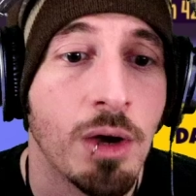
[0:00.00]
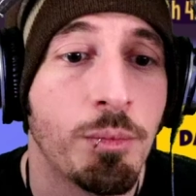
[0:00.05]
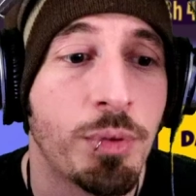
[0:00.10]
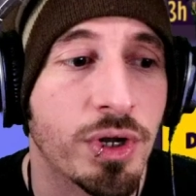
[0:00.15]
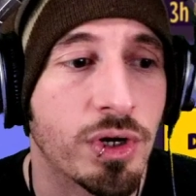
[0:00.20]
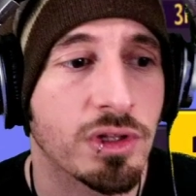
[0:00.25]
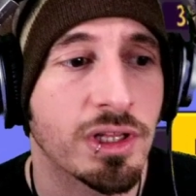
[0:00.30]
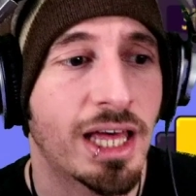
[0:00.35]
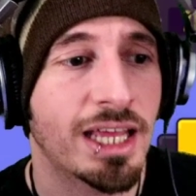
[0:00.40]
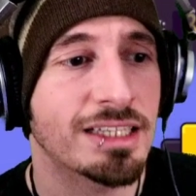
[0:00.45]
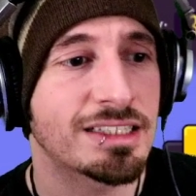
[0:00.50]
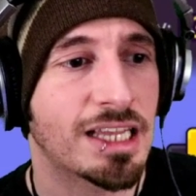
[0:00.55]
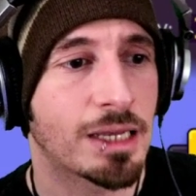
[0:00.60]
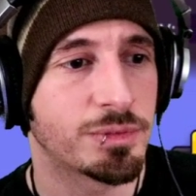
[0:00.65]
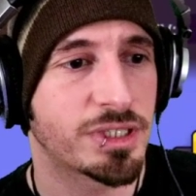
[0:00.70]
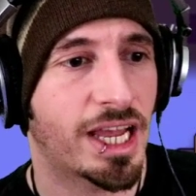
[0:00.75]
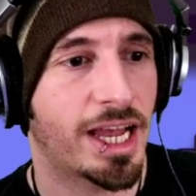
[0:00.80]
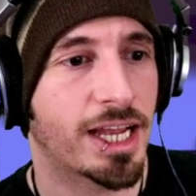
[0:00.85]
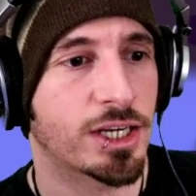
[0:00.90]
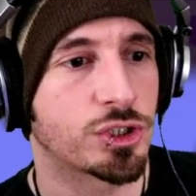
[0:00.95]
But a lot of
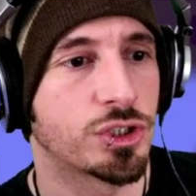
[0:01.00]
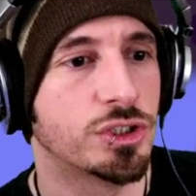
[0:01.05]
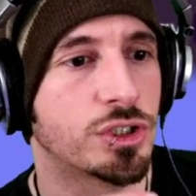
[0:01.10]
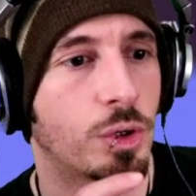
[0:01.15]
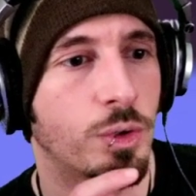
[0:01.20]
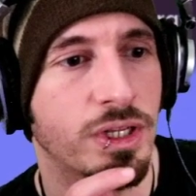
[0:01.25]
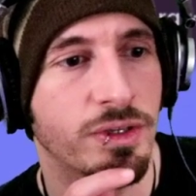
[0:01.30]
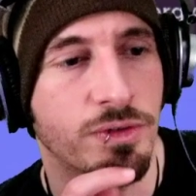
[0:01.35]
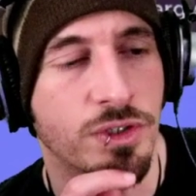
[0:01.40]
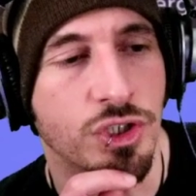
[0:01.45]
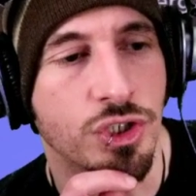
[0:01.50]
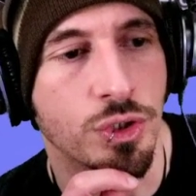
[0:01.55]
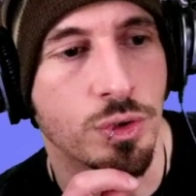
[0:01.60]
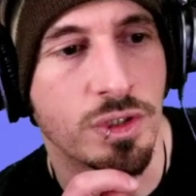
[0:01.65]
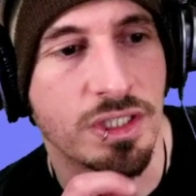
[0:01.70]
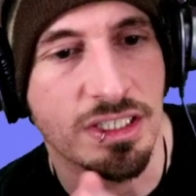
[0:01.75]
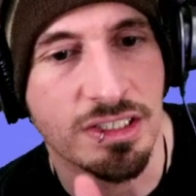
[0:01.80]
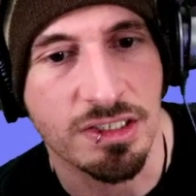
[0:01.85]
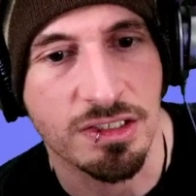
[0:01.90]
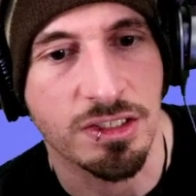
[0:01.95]
times I actually don't even
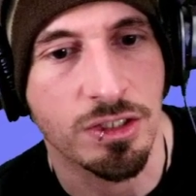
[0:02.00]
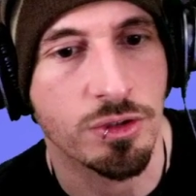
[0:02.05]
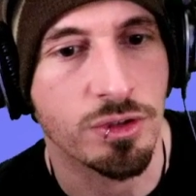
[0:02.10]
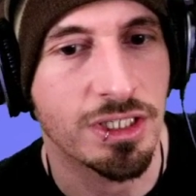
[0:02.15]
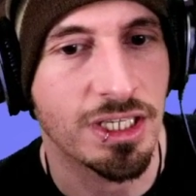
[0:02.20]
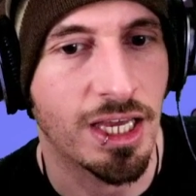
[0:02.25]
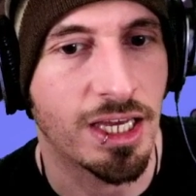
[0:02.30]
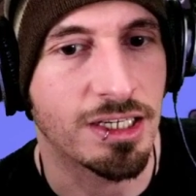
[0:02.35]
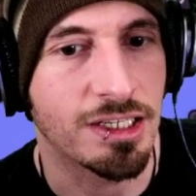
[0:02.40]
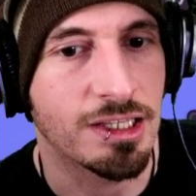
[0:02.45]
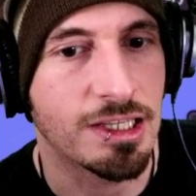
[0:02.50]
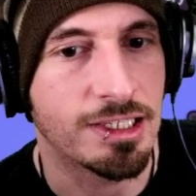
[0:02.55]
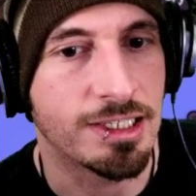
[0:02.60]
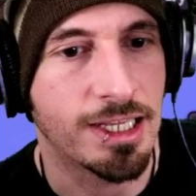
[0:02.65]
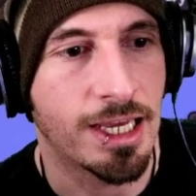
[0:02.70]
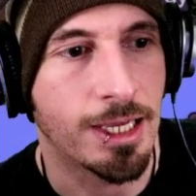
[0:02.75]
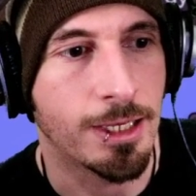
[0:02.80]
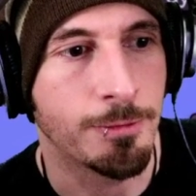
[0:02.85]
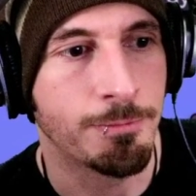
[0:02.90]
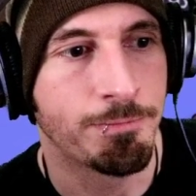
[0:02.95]
do these until the end of the
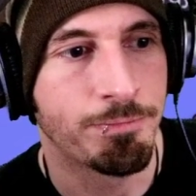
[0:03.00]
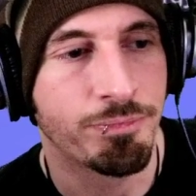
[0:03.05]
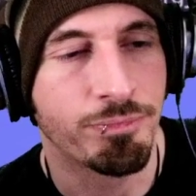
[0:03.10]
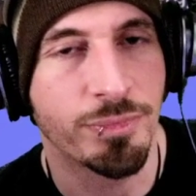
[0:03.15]
day,